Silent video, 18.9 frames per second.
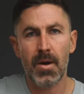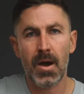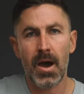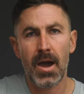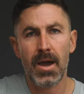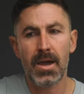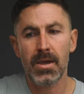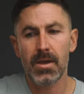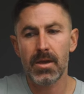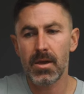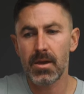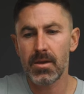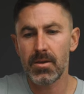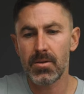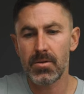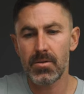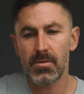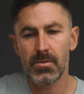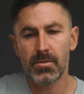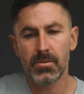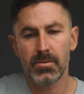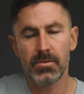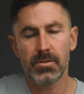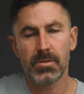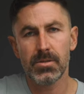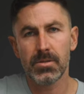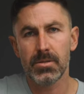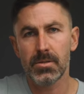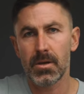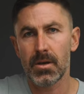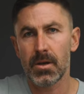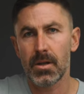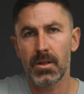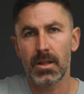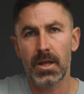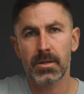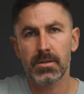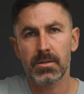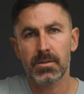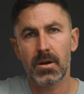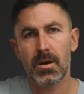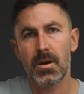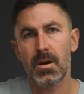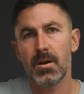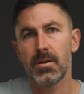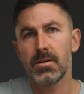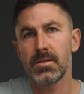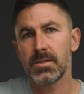I use Lexar,